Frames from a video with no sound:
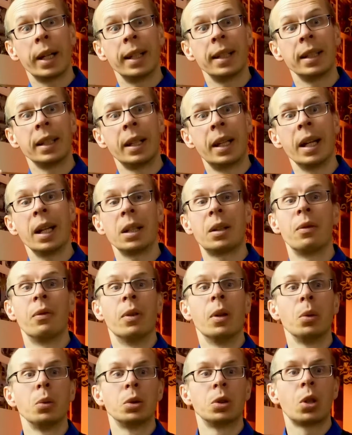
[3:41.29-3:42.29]
can get
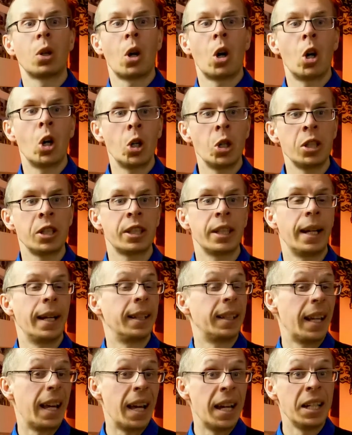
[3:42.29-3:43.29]
those coins
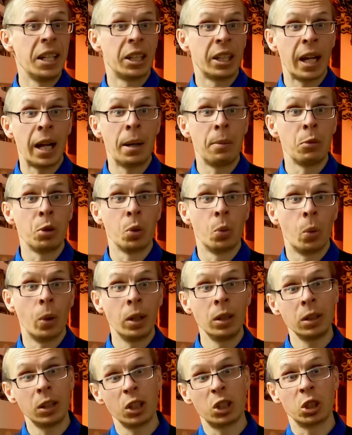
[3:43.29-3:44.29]
at any time you
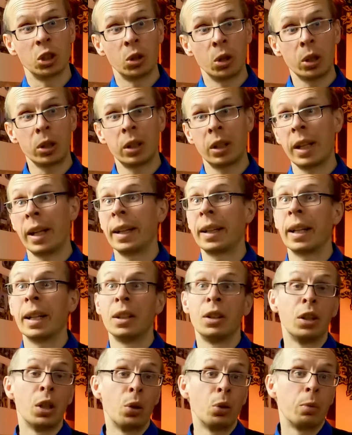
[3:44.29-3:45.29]
want. It's not like
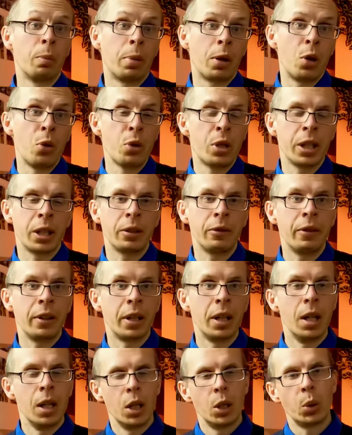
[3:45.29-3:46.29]
a node project
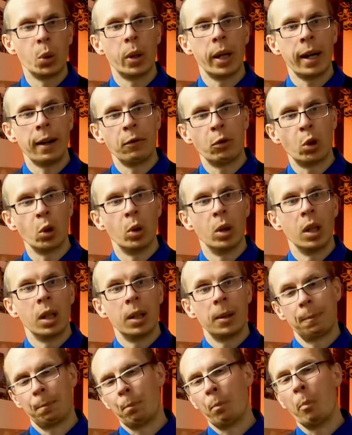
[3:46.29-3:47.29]
where you have to
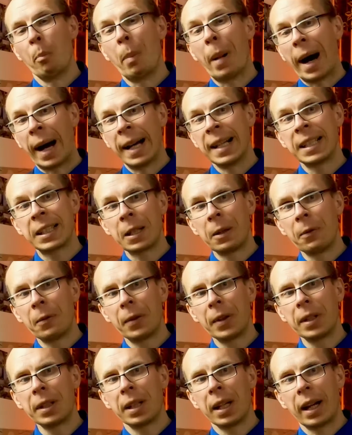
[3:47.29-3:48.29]
buy
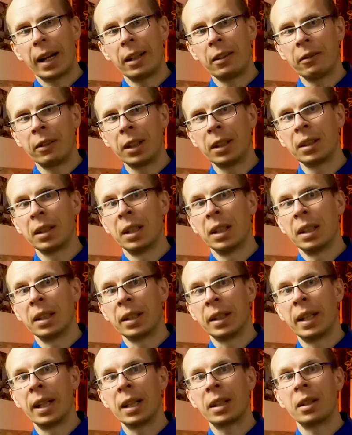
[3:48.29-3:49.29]
something and then
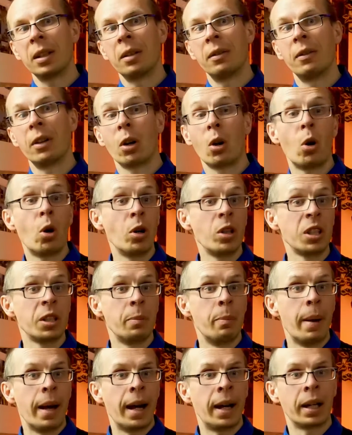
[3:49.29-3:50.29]
get the
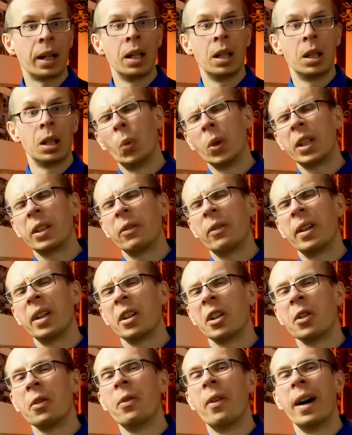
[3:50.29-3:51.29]
coins back with
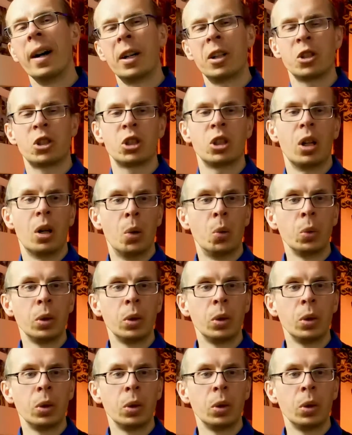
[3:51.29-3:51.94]
the rewards